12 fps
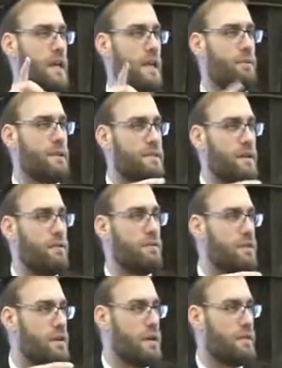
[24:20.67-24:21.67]
he was
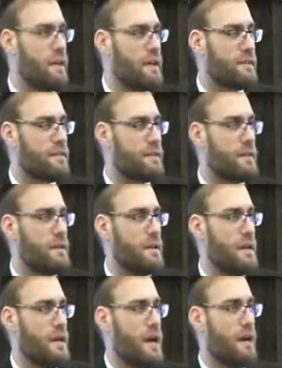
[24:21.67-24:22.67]
so nervous
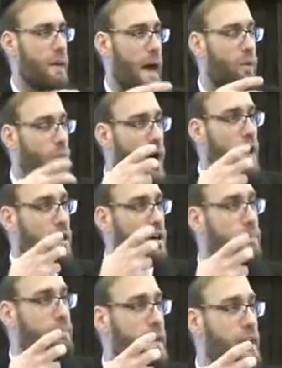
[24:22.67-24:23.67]
about what
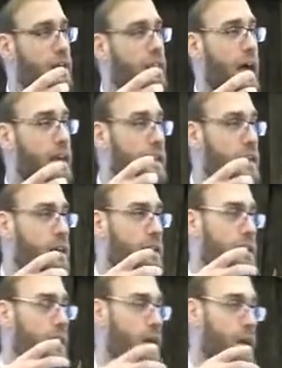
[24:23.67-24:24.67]
could be that
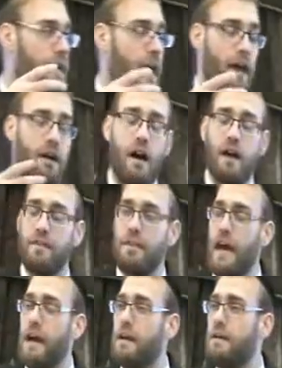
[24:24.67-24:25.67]
he had a heart
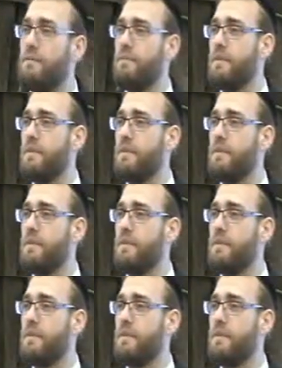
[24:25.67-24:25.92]
attack.